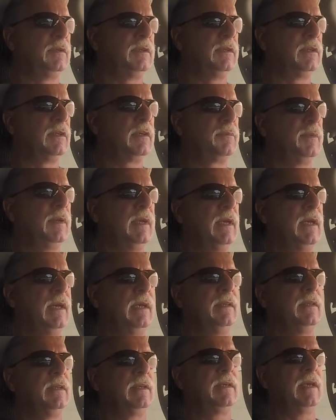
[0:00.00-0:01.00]
clerk
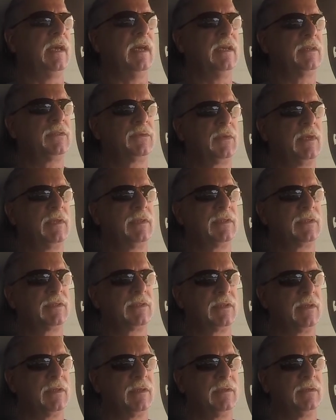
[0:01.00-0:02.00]
behind the cash
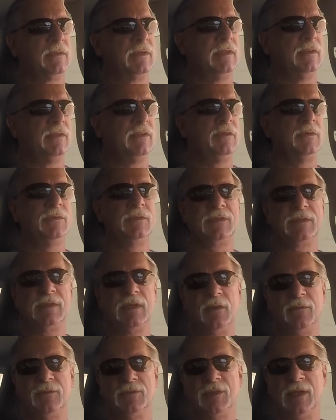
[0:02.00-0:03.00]
register than use
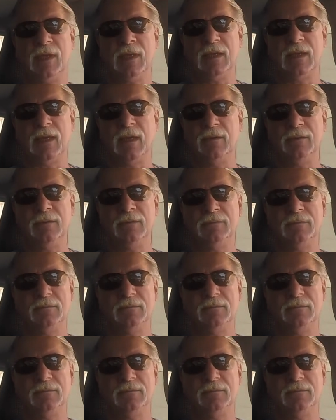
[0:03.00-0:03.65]
self-checkout.